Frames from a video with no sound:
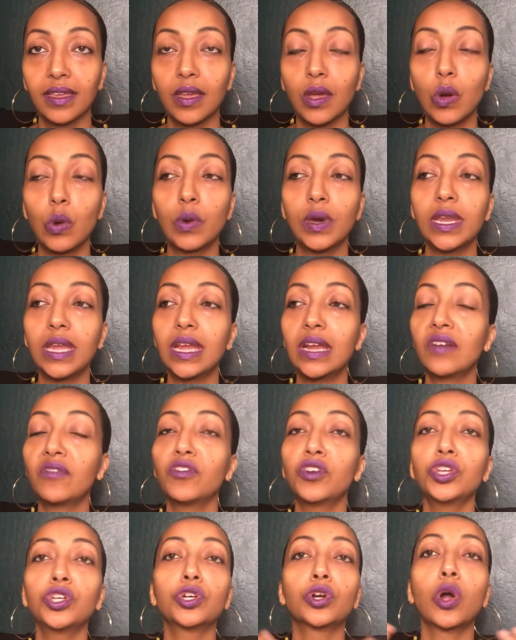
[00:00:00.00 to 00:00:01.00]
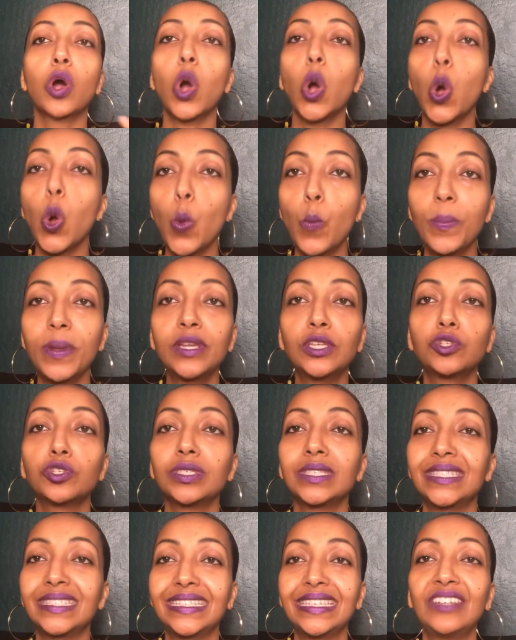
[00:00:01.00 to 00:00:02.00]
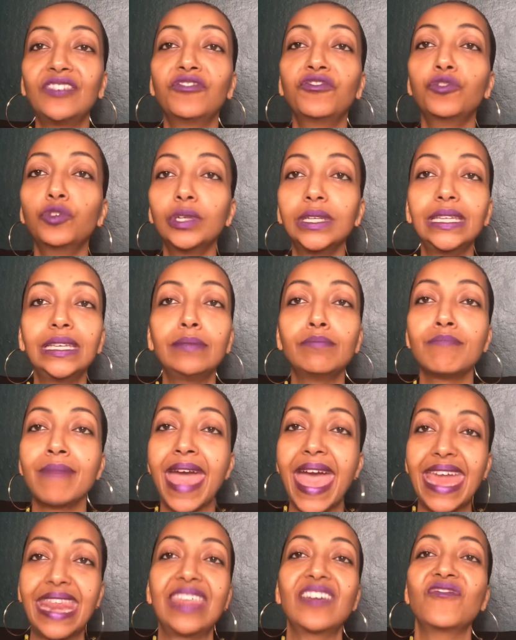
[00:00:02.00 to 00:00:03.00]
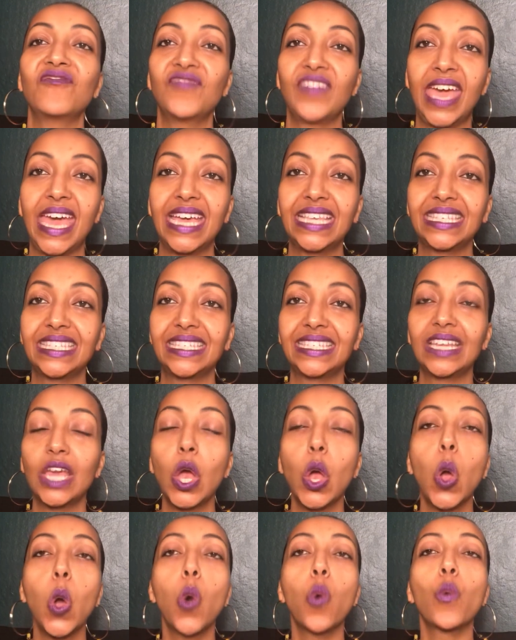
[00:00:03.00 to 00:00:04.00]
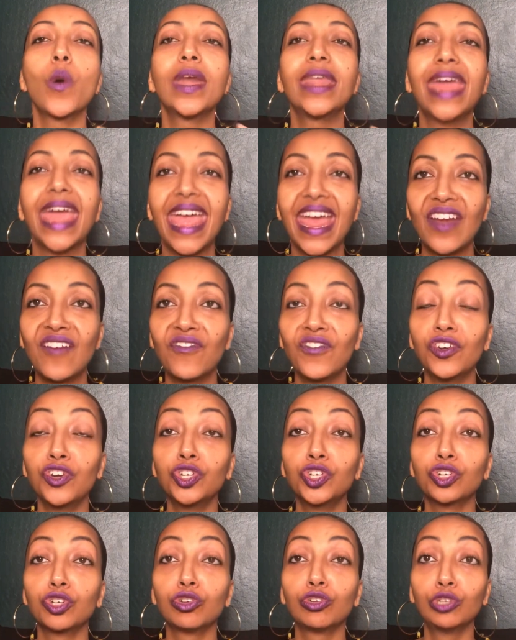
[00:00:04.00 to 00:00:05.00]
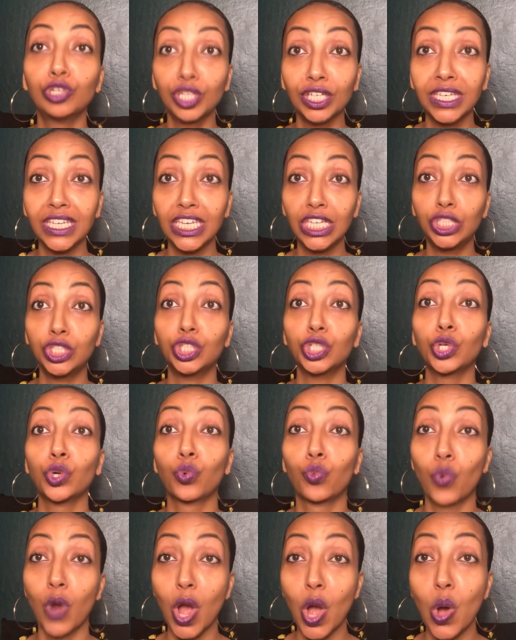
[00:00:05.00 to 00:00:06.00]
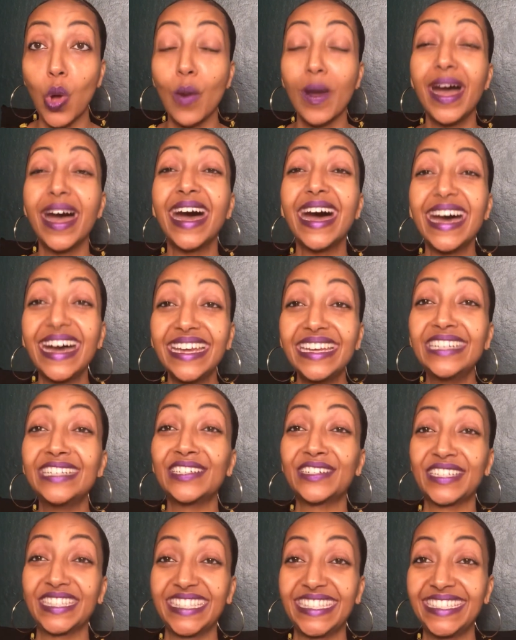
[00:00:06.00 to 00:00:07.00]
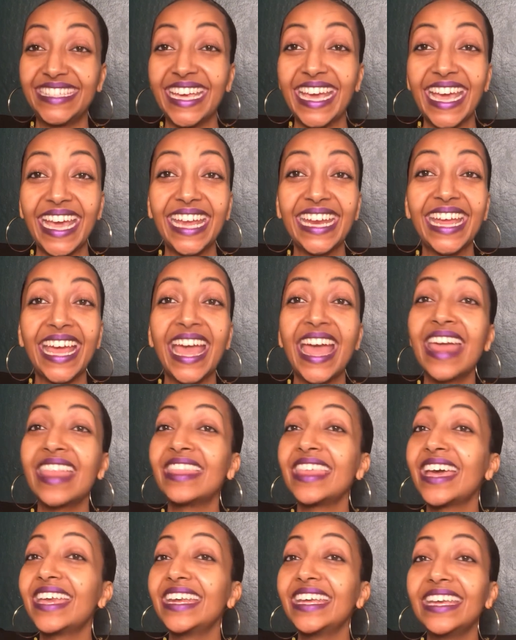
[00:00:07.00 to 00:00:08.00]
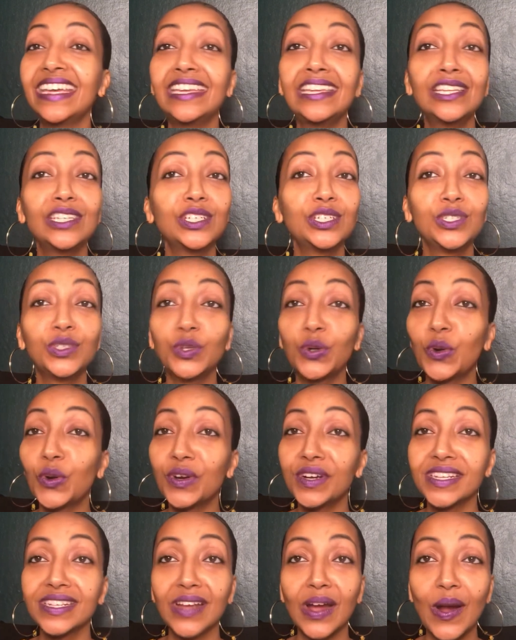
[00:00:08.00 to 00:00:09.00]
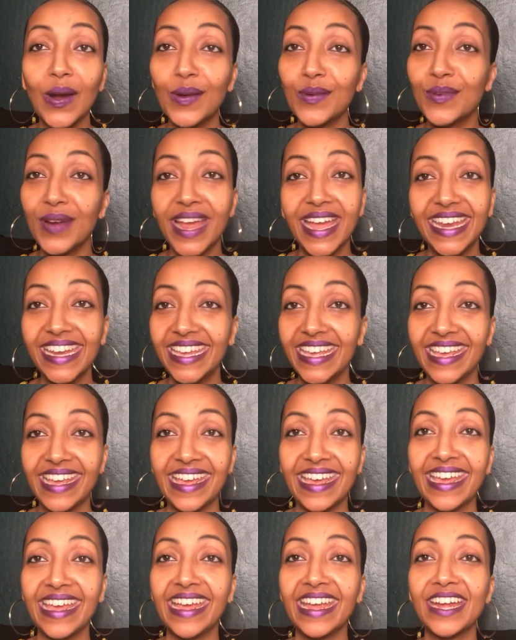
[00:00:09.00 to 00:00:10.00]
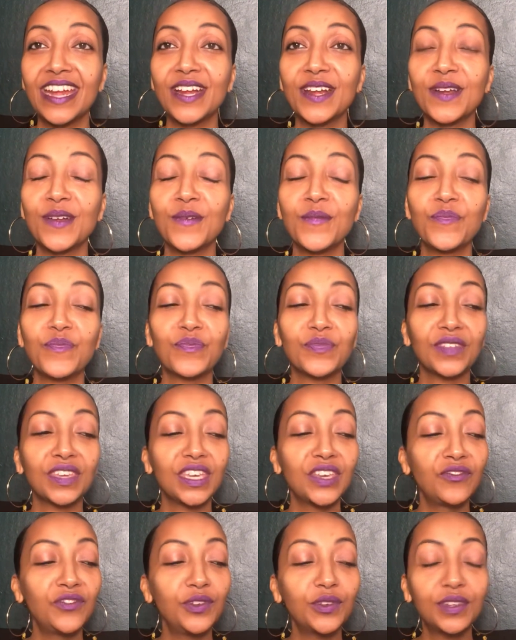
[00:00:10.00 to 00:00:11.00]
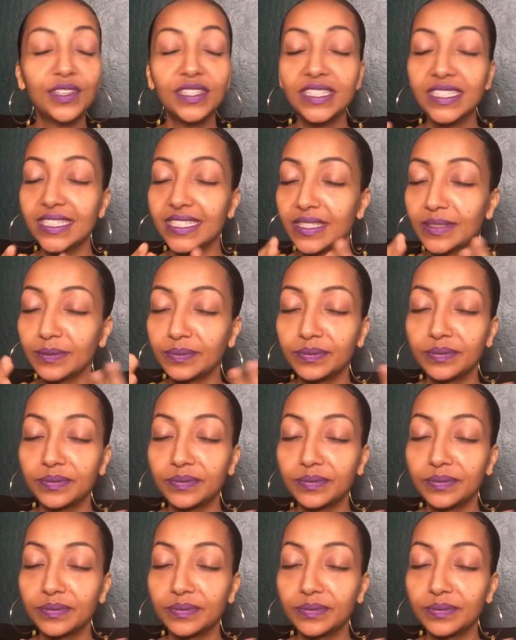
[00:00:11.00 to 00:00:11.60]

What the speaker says: whatever you're hoping to see fully manifest, whatever you're looking to grow, understand that it is yours already. If you can just